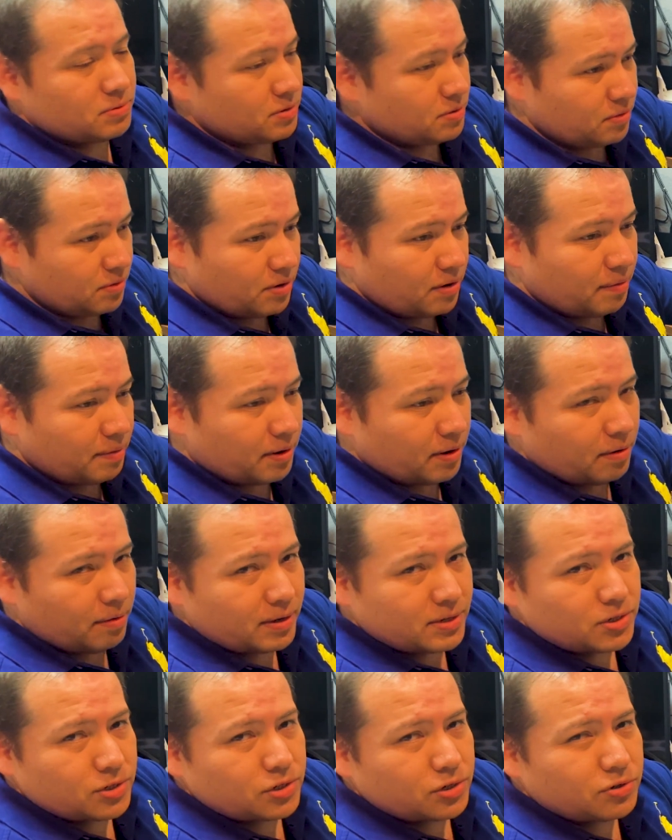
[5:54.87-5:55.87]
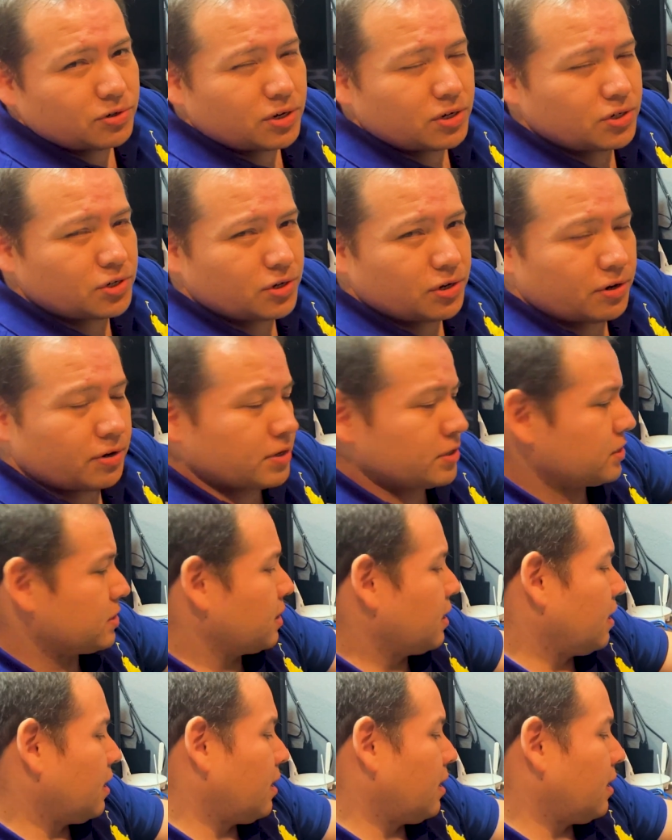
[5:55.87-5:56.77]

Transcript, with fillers: You never know. As security engineers,